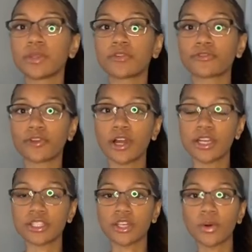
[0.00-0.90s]
So it kind of
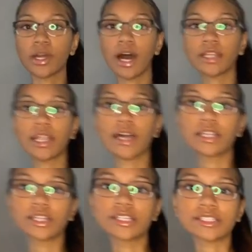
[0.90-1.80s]
like looks
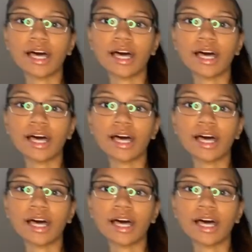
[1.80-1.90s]
like